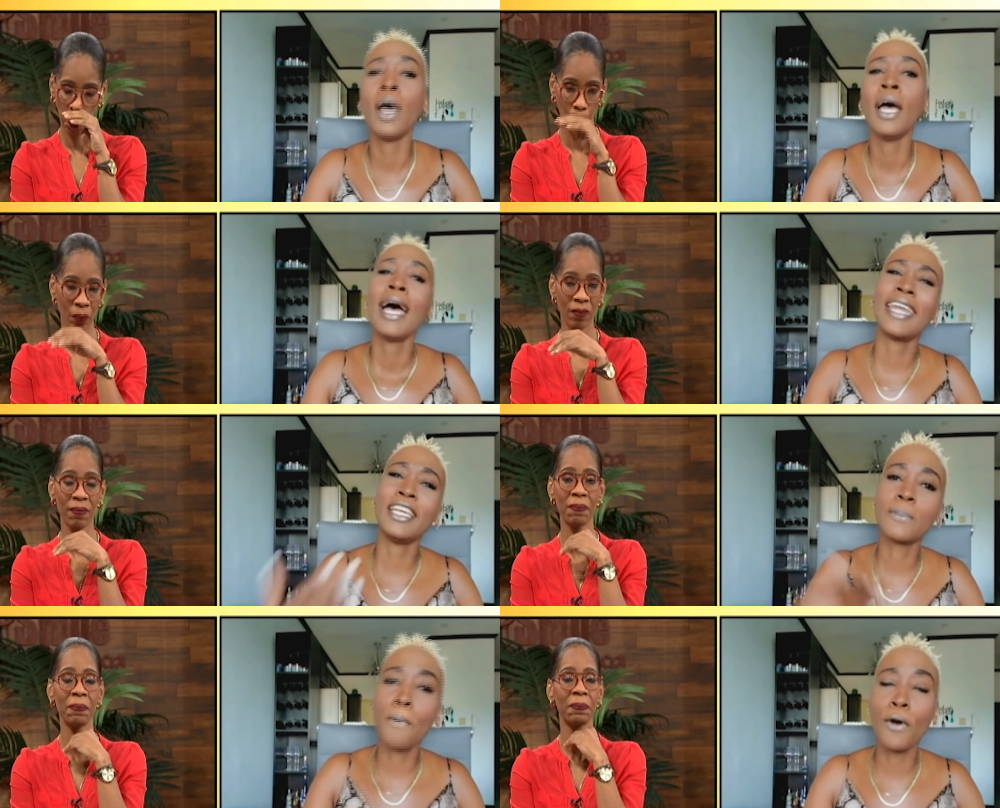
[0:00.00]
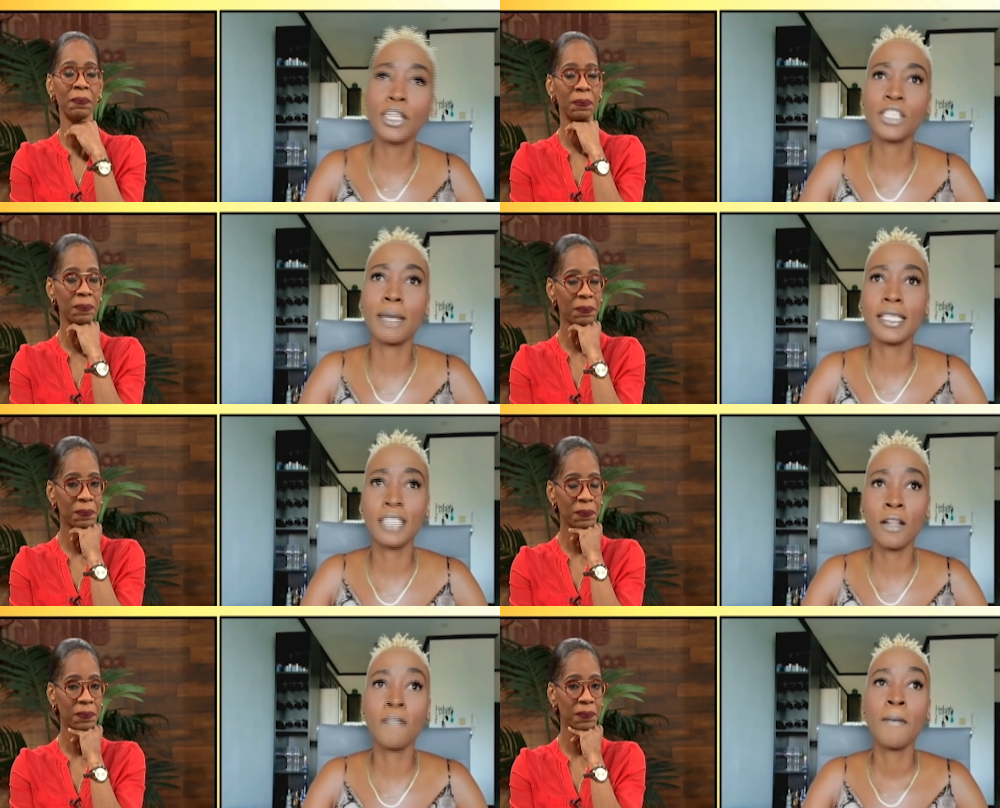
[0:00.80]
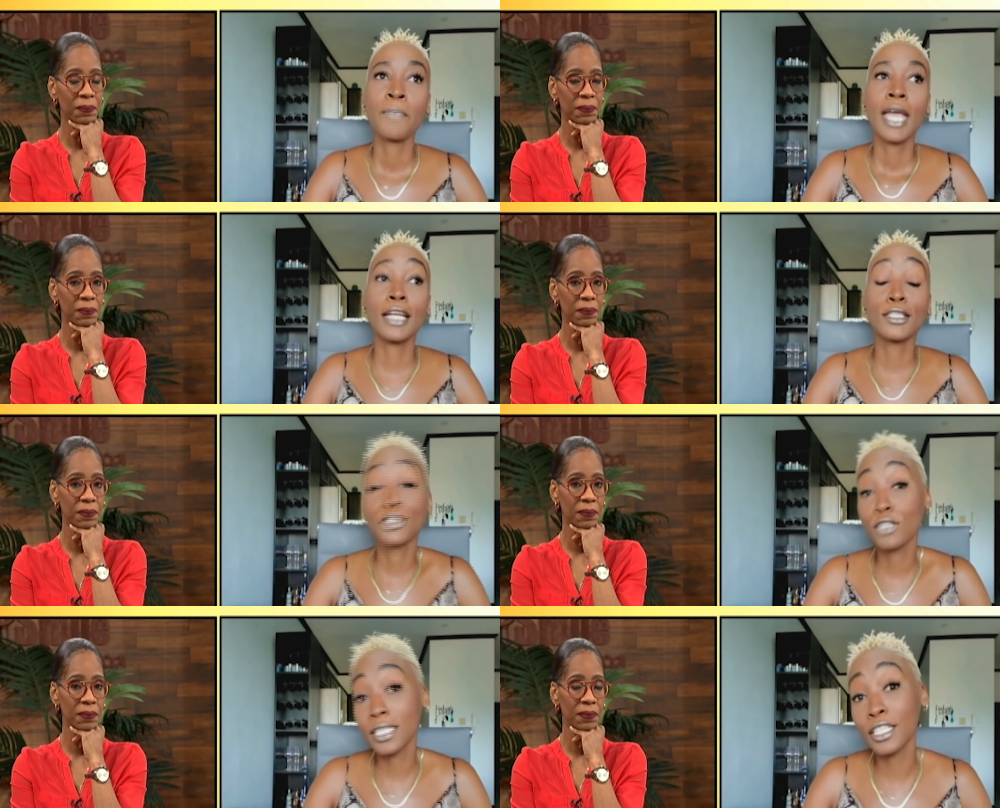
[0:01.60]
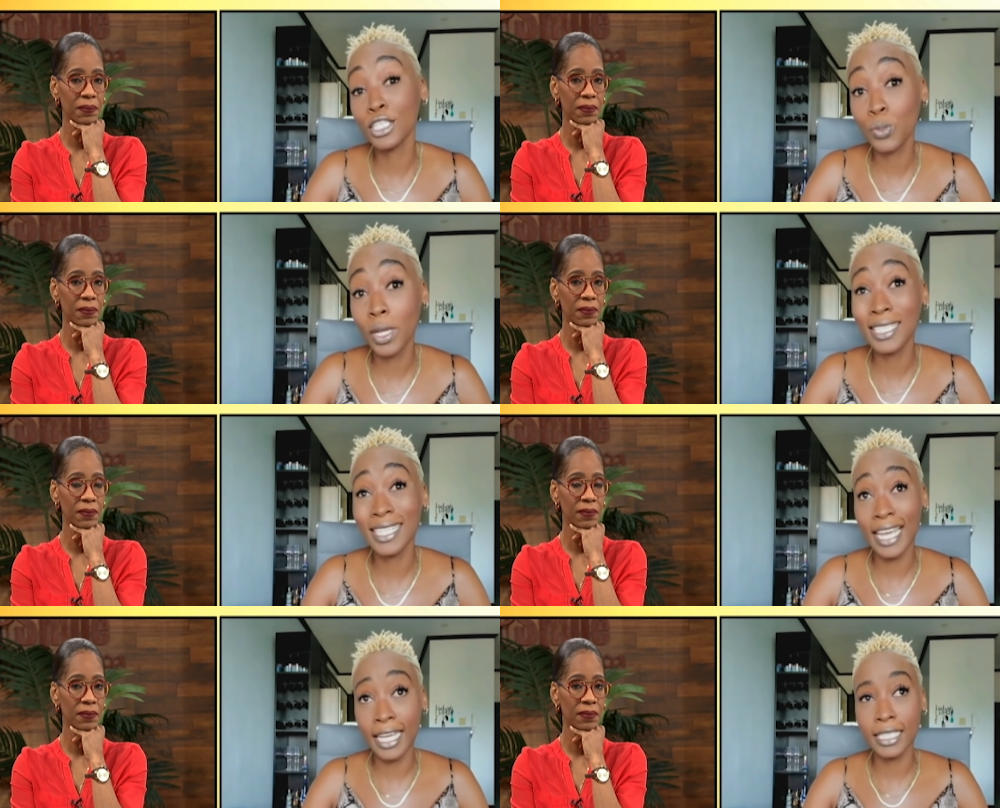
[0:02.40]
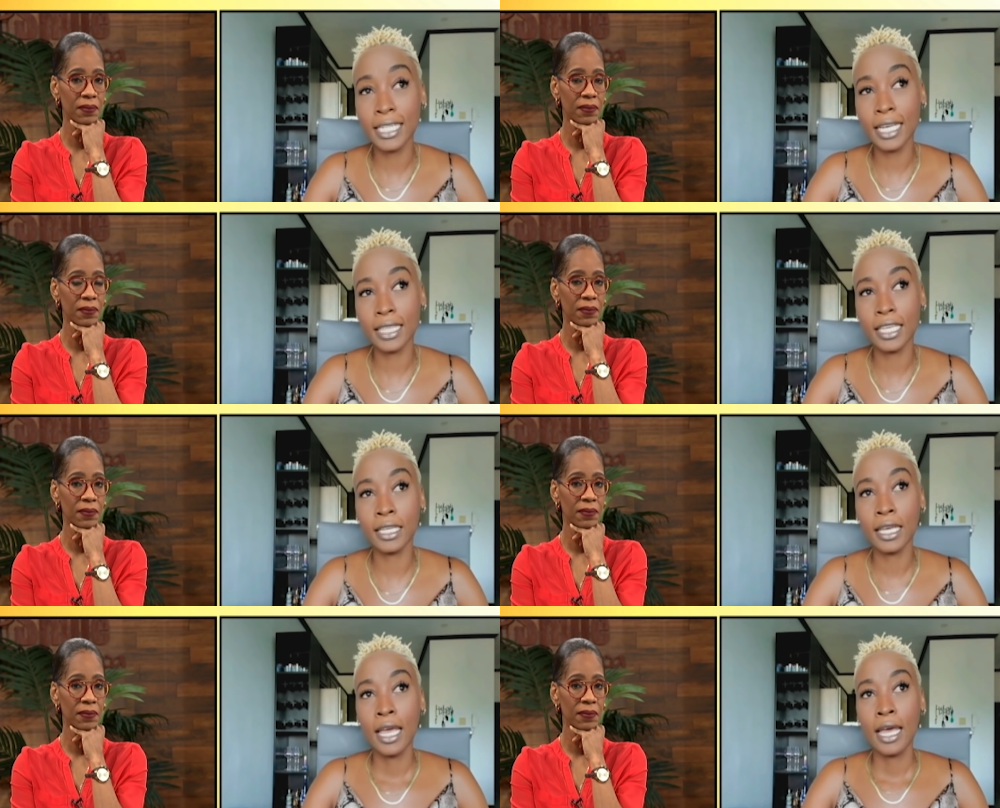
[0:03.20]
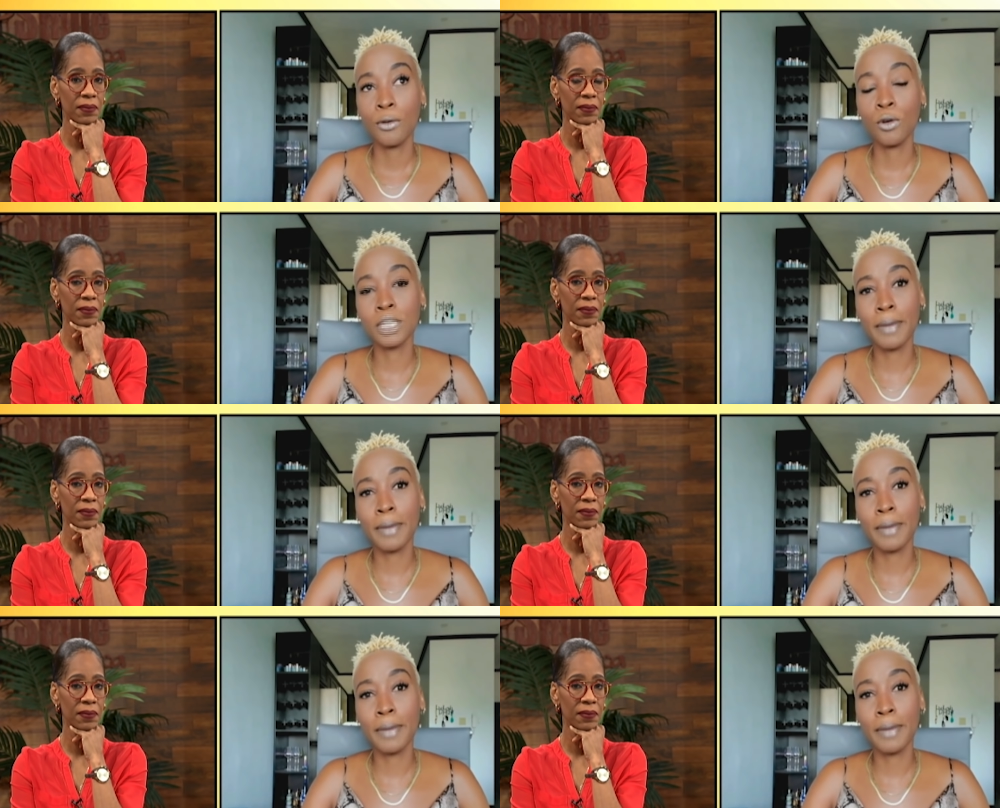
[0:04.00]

Speaker 1: i need to pour into myself and so since 2019 i think was my